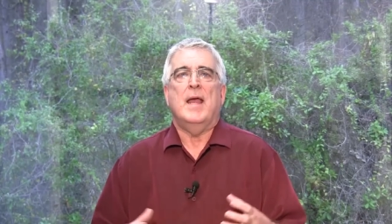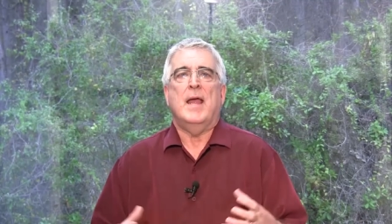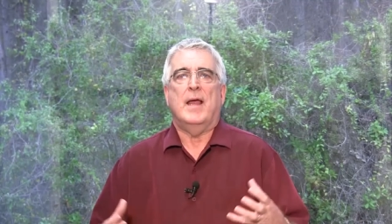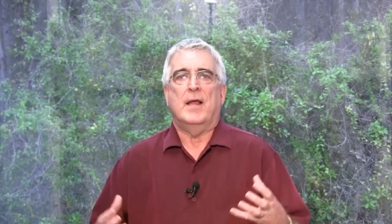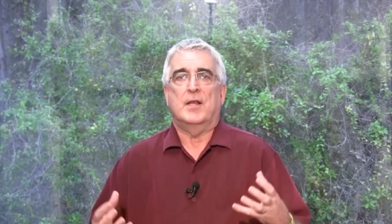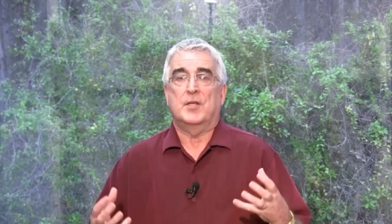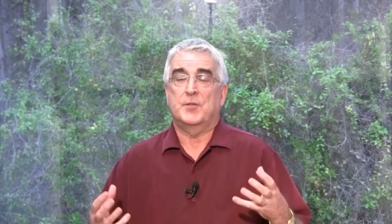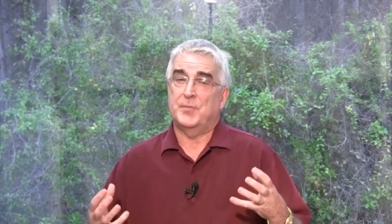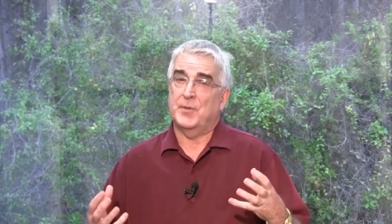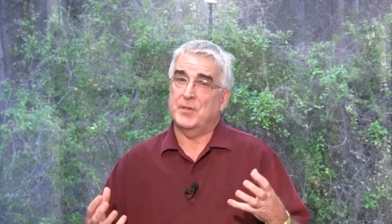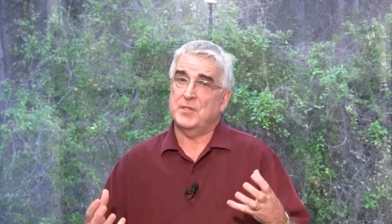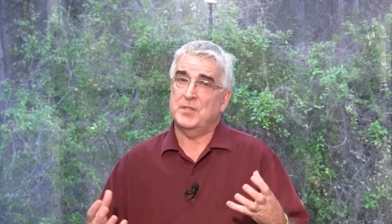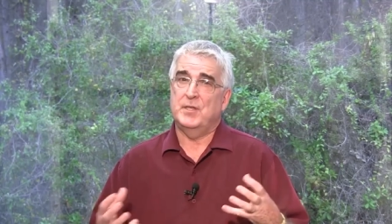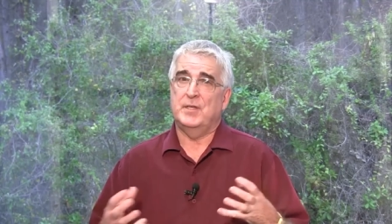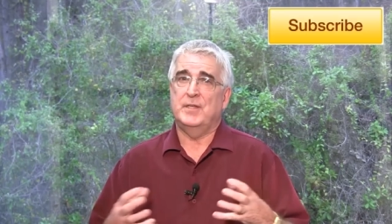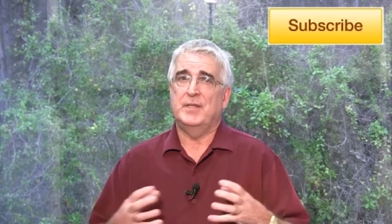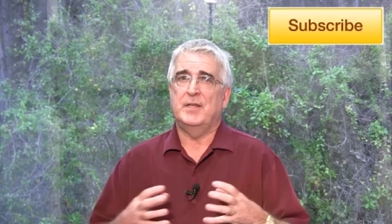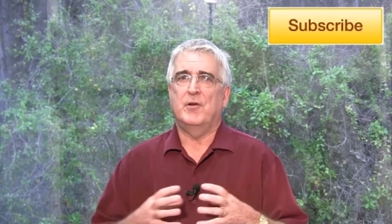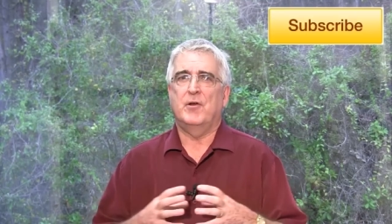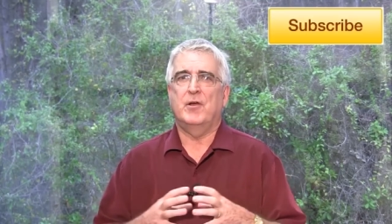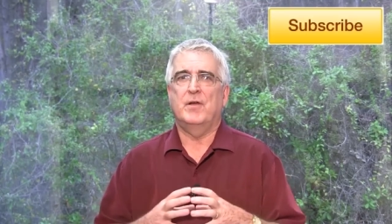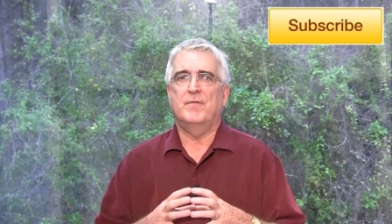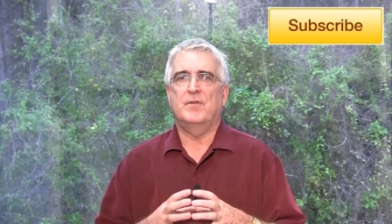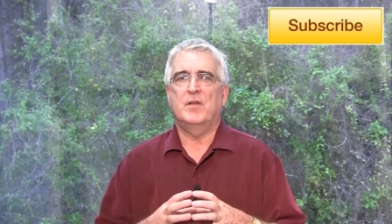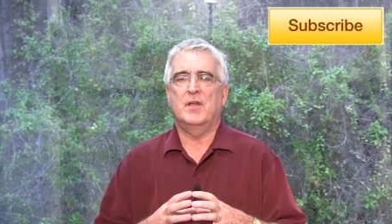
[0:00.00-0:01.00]
especially in
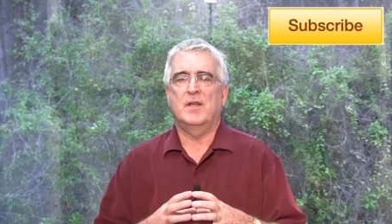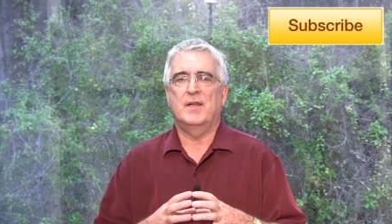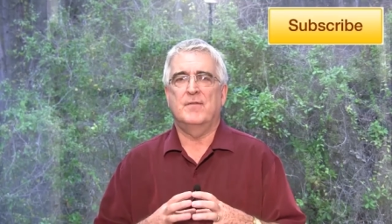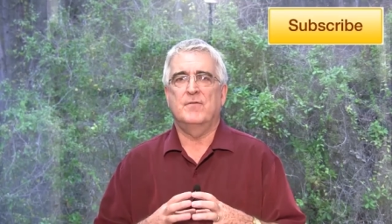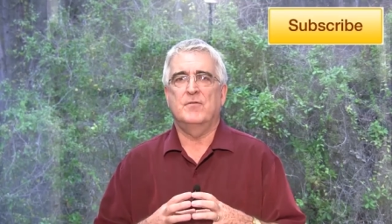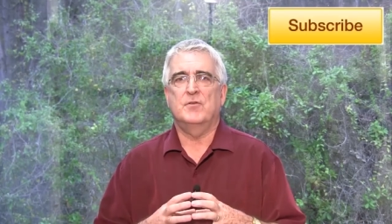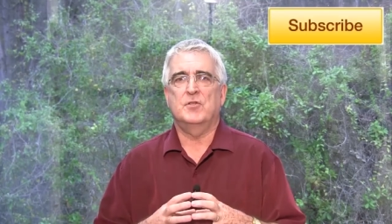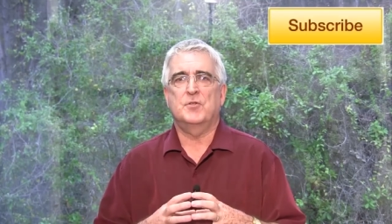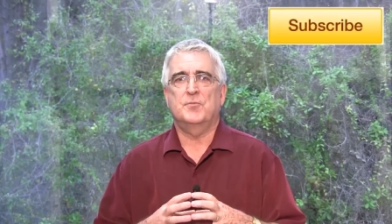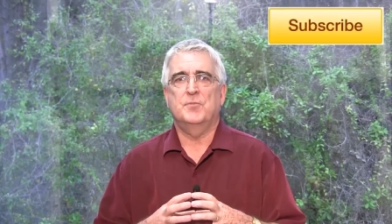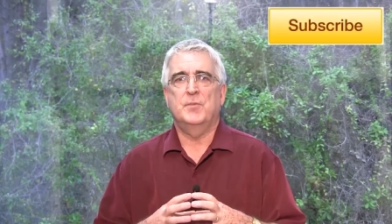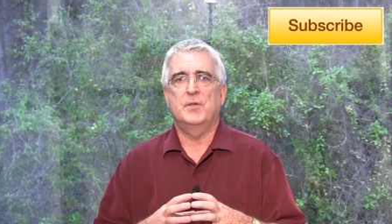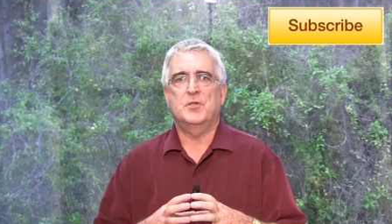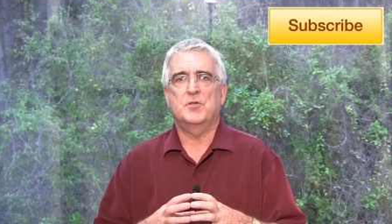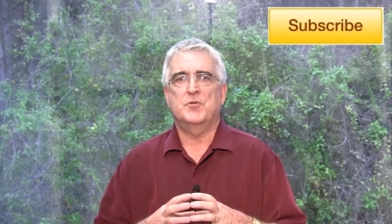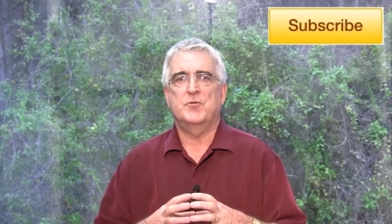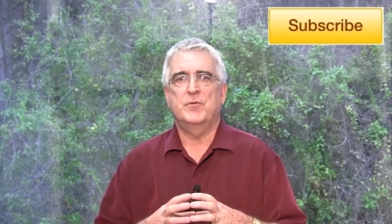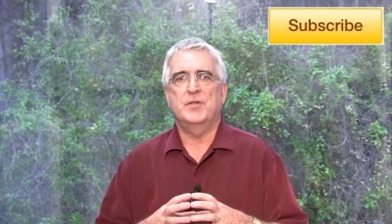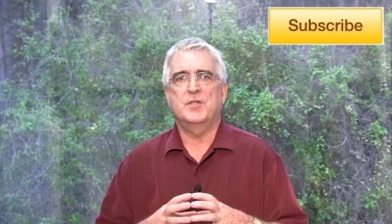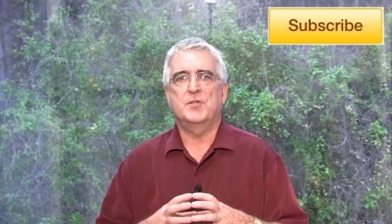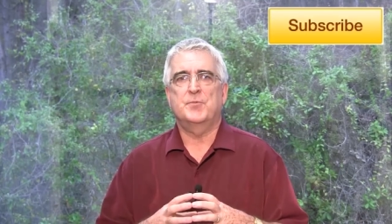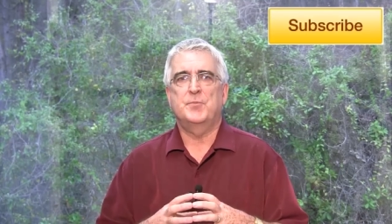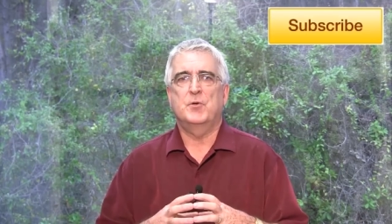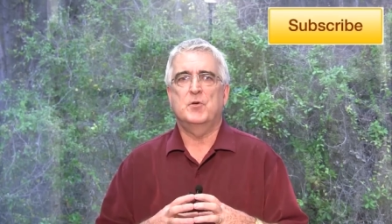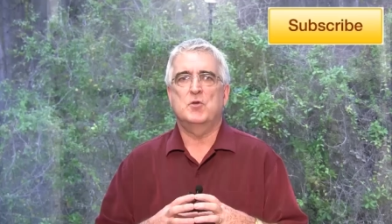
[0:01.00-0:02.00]
the area of deliverance,
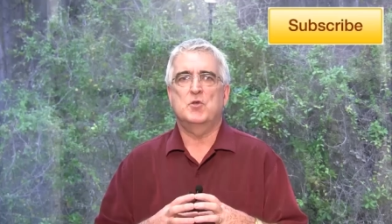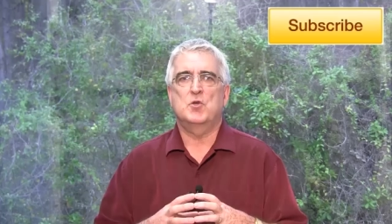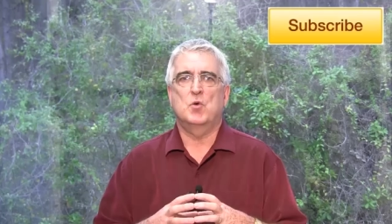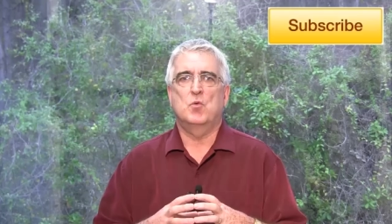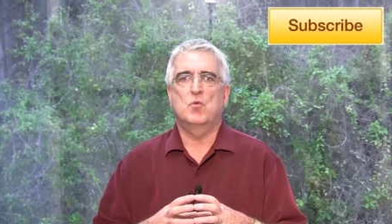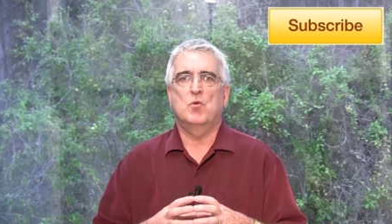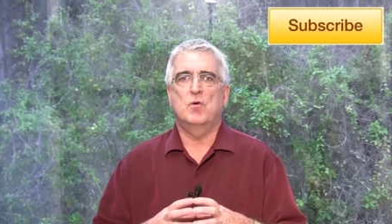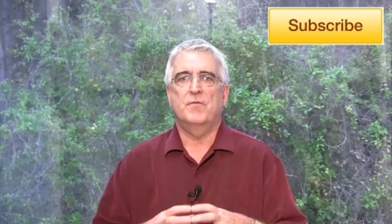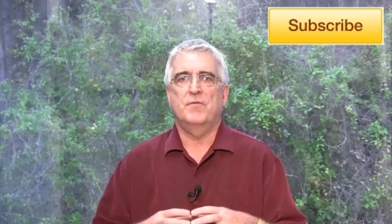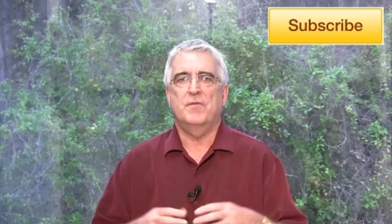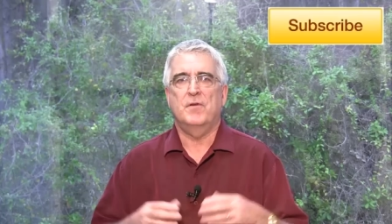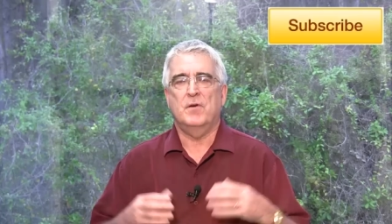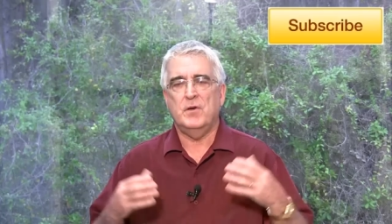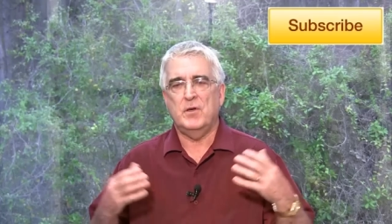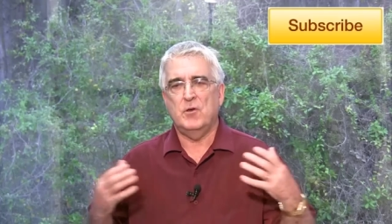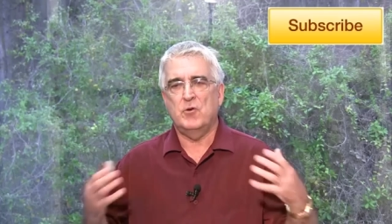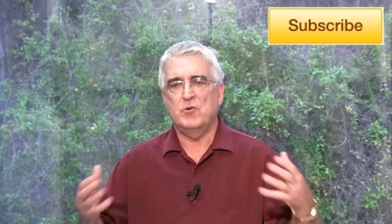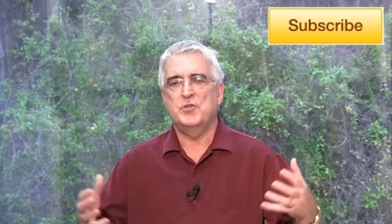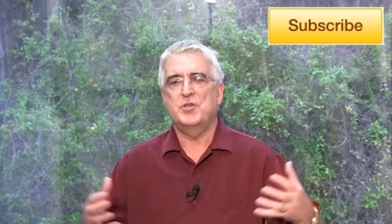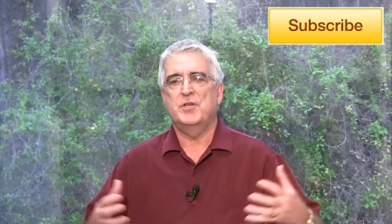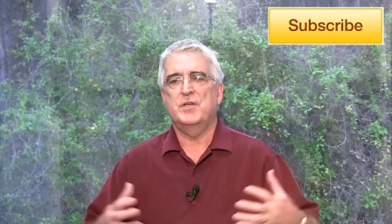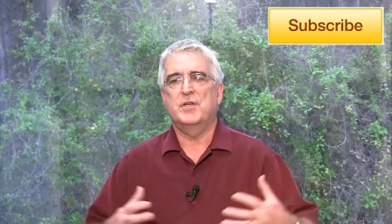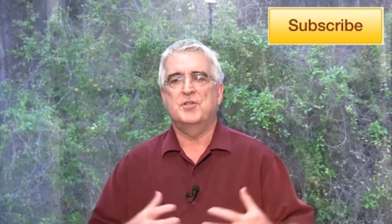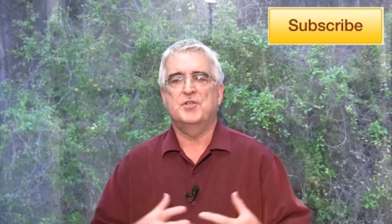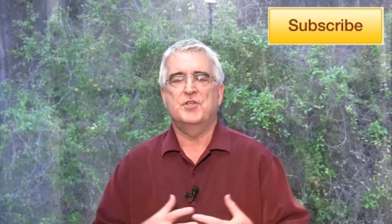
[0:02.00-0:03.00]
ministry, and spiritual warfare, I'd
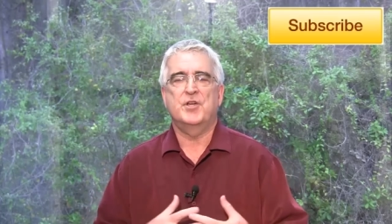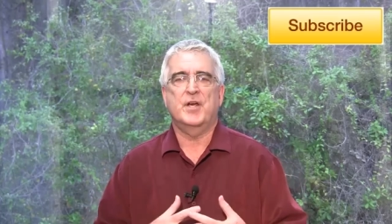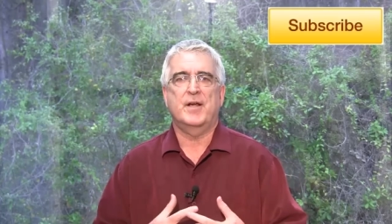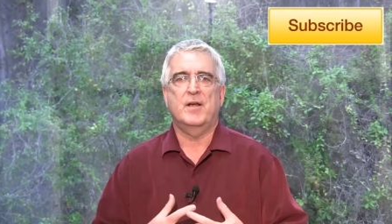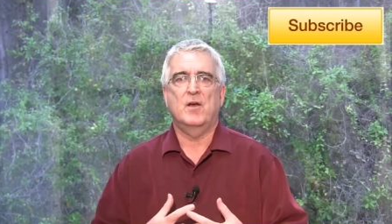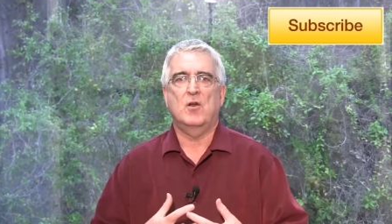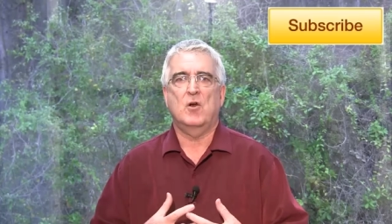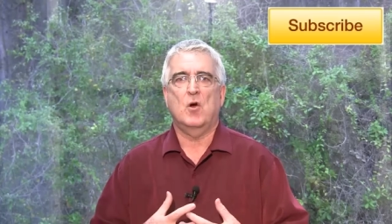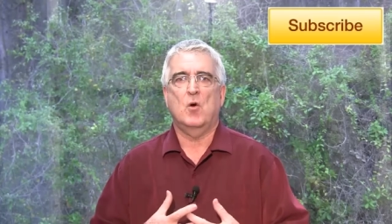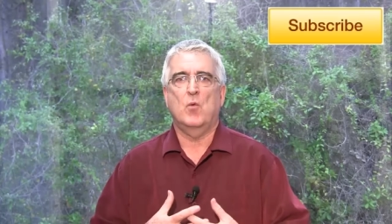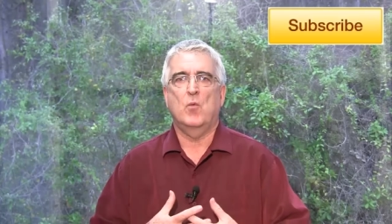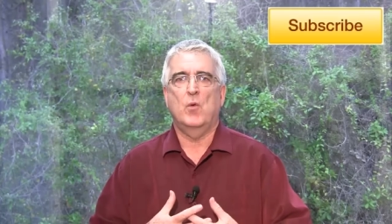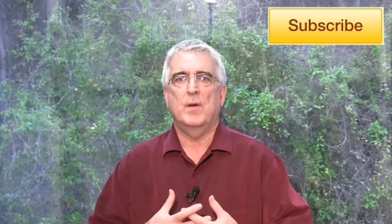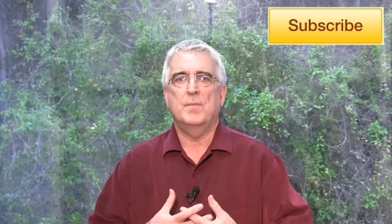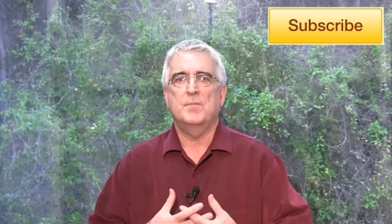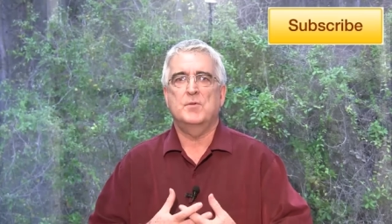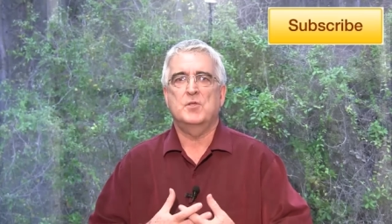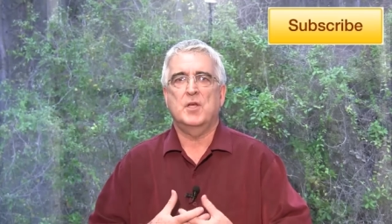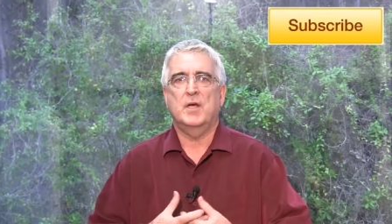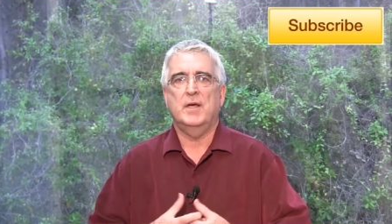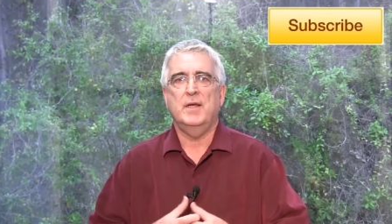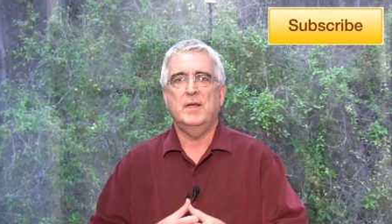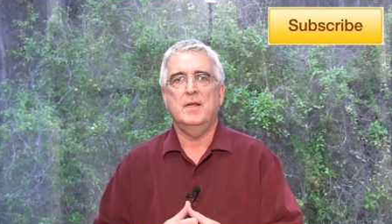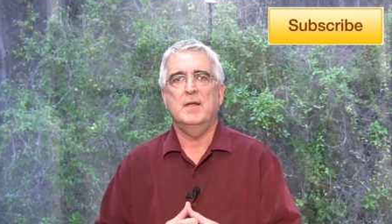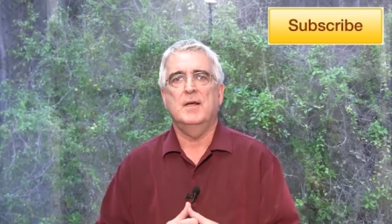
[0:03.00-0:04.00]
urge you to check out our
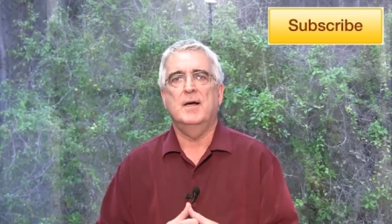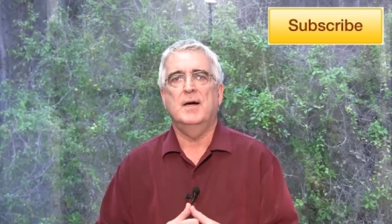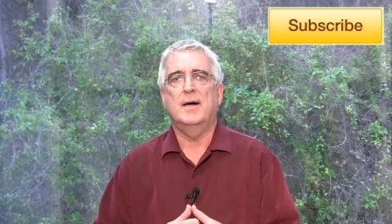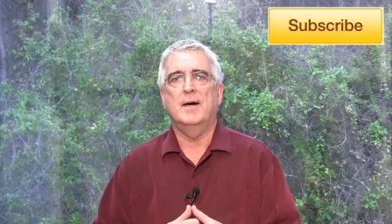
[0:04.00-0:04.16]
website.